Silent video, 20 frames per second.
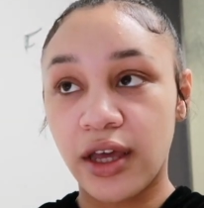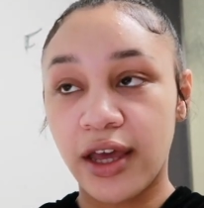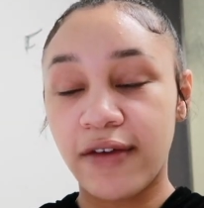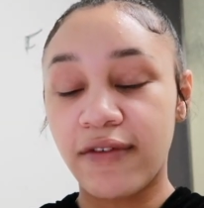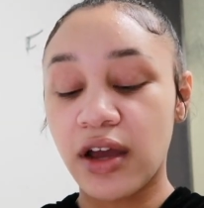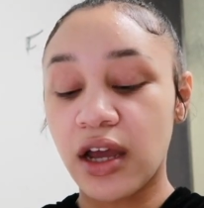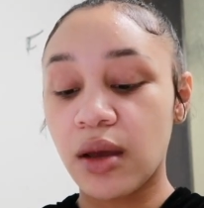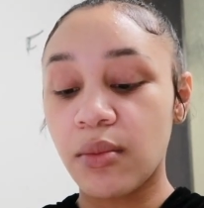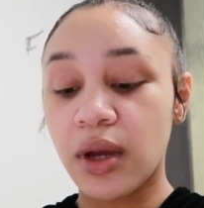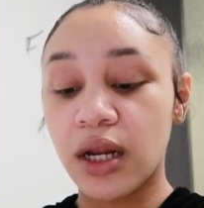if
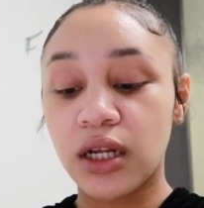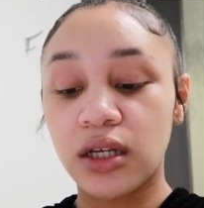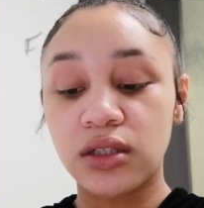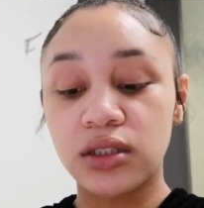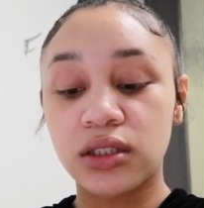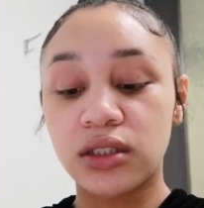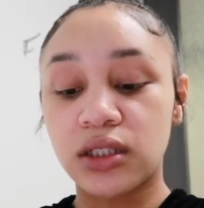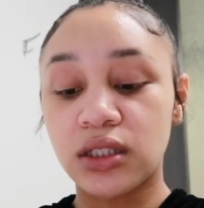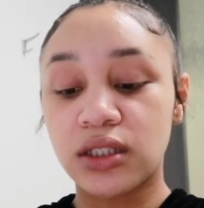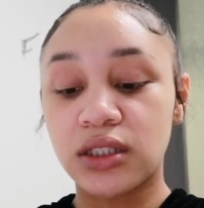I get my
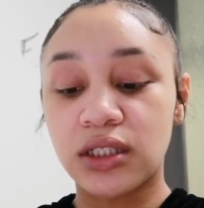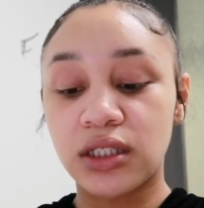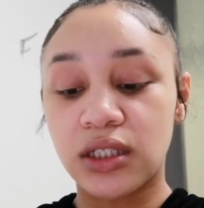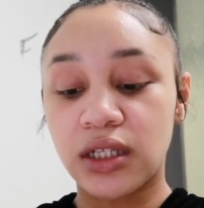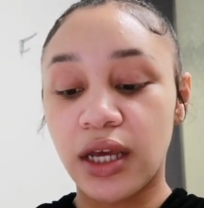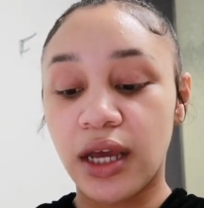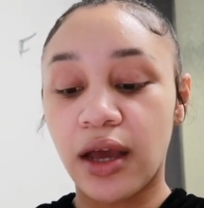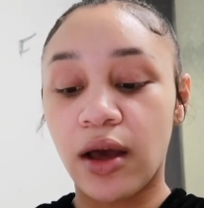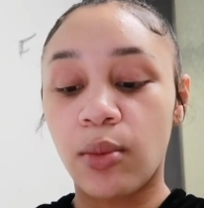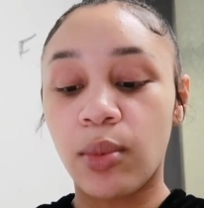nails done
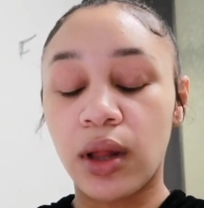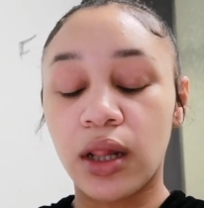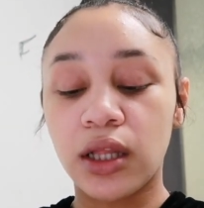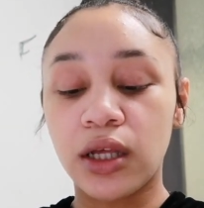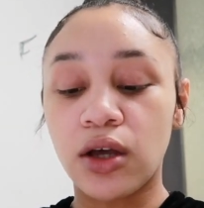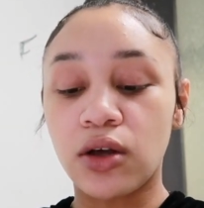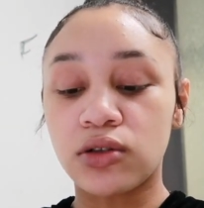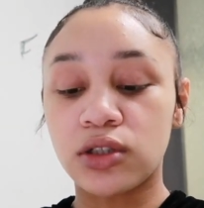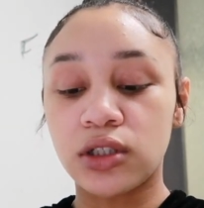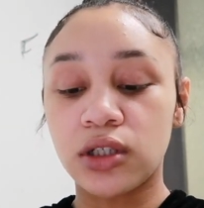today, I'll probably
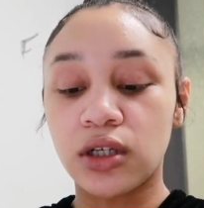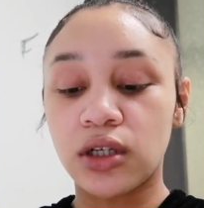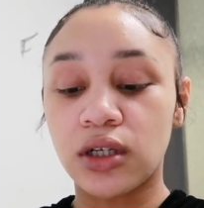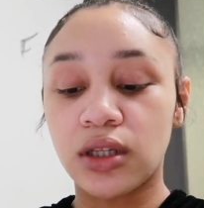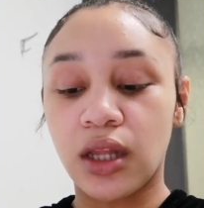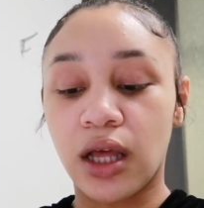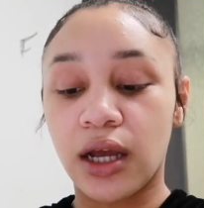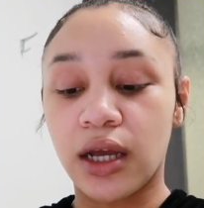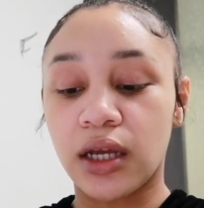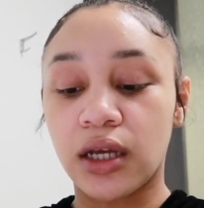go to her
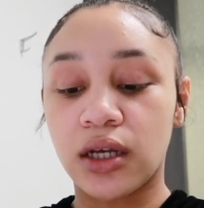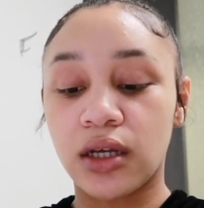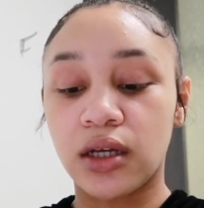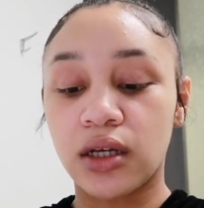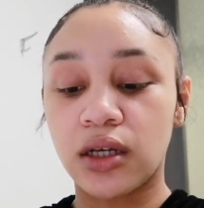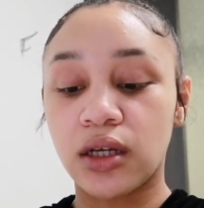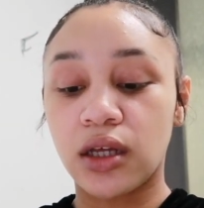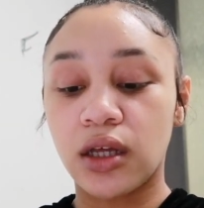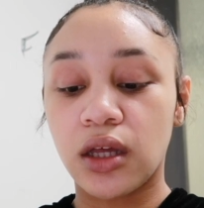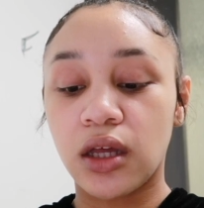in like
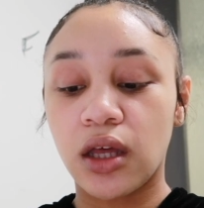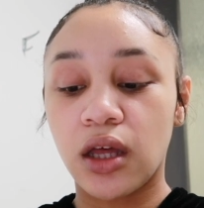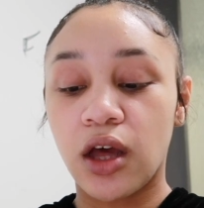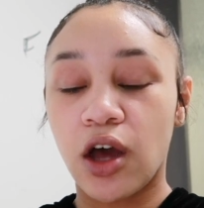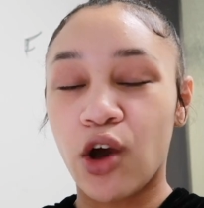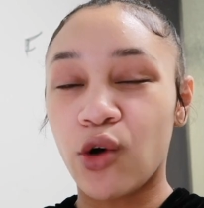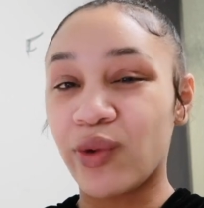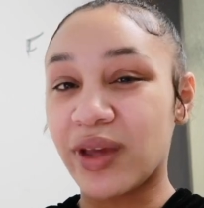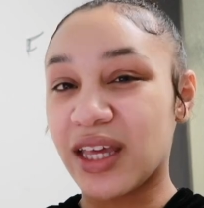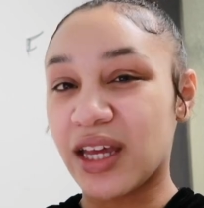
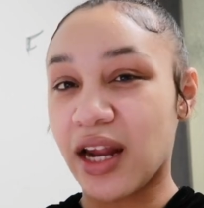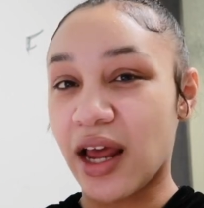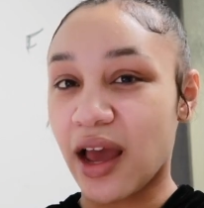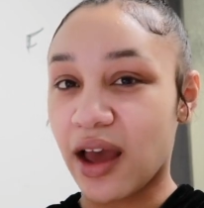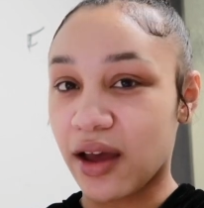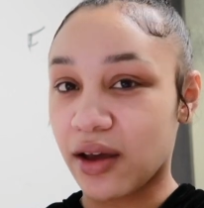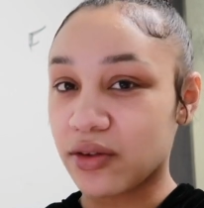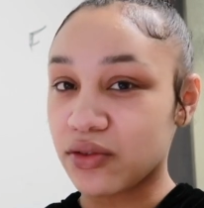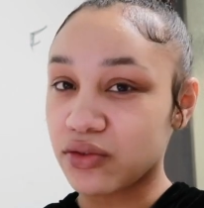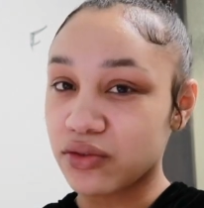a week and a
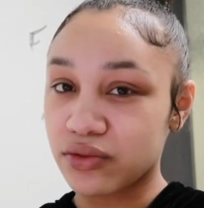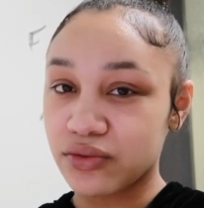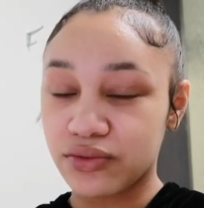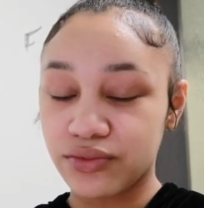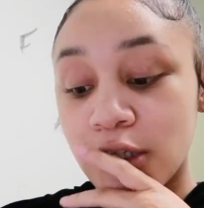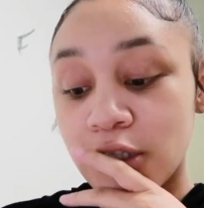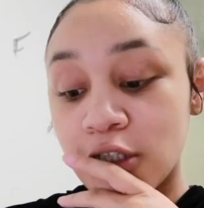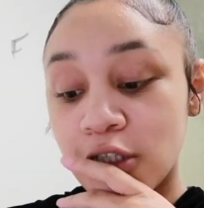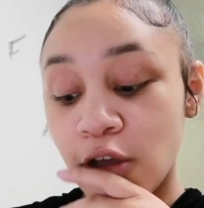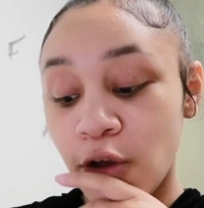half.
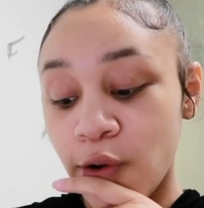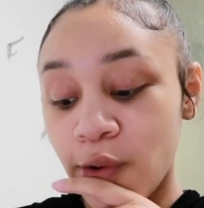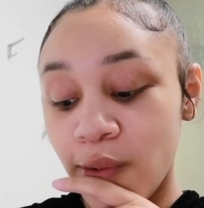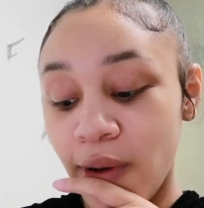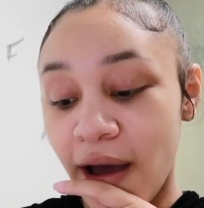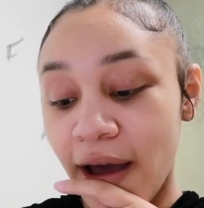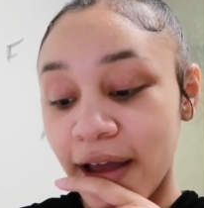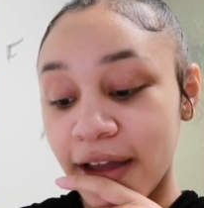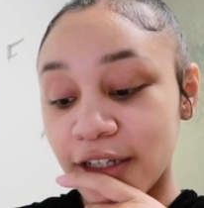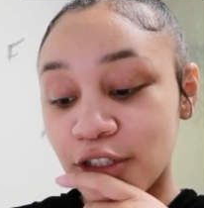
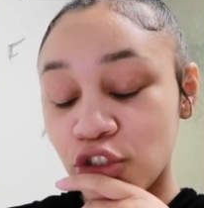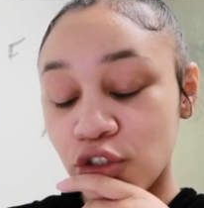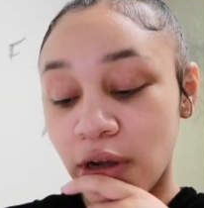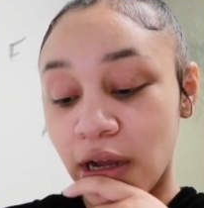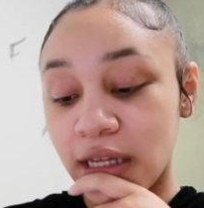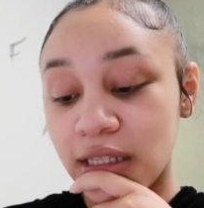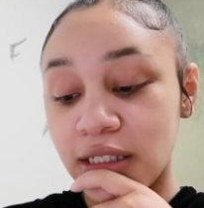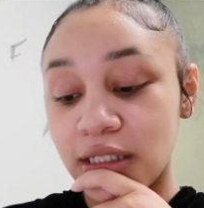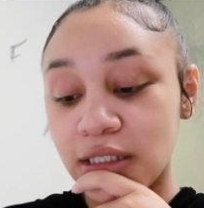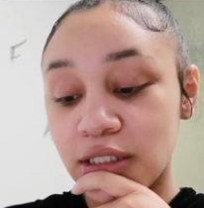So I
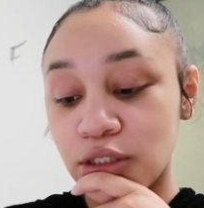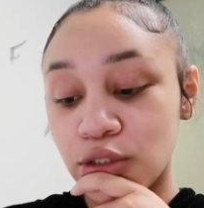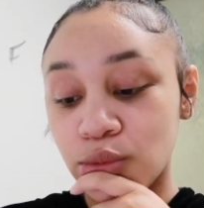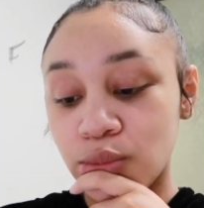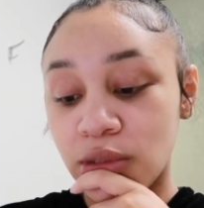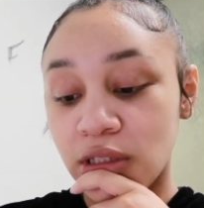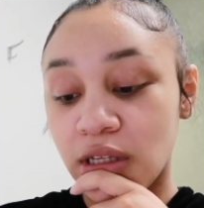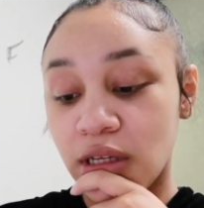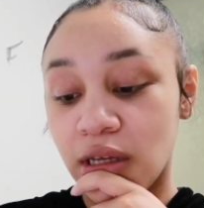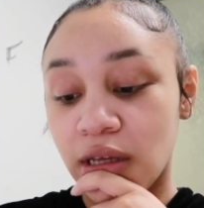tried this new
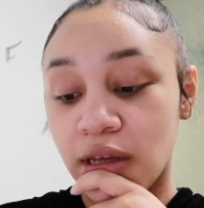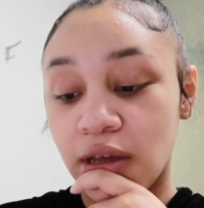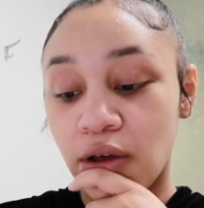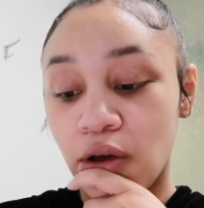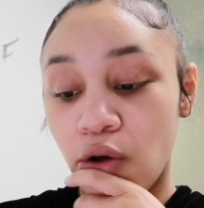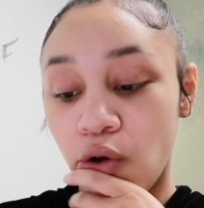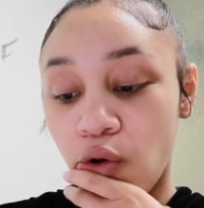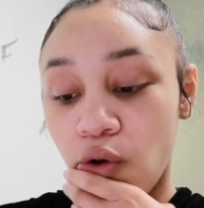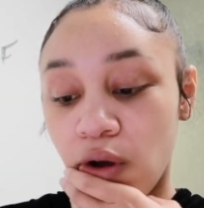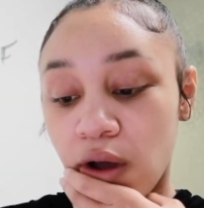thing
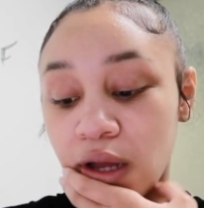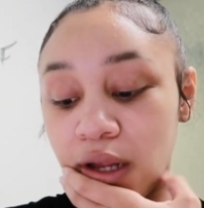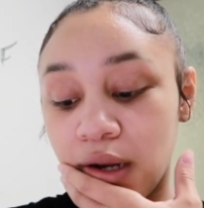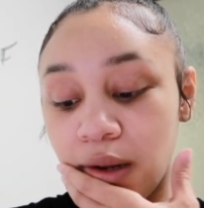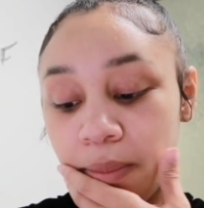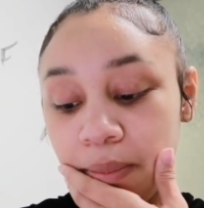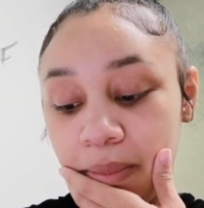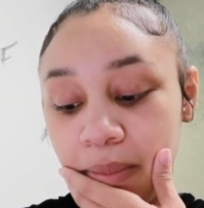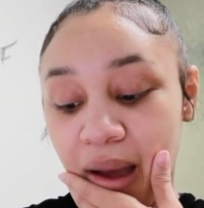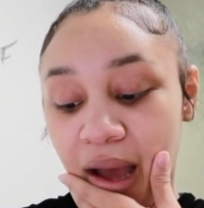
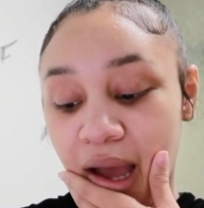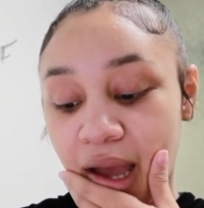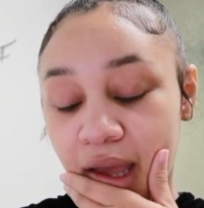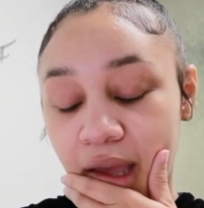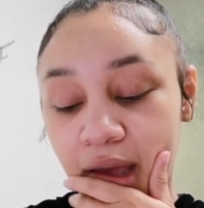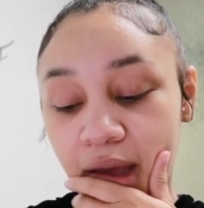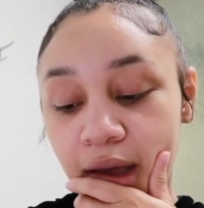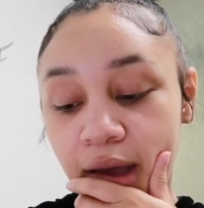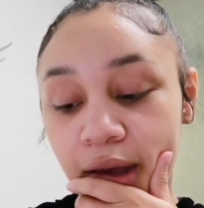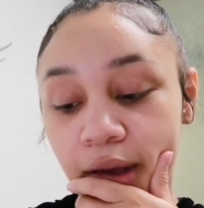on my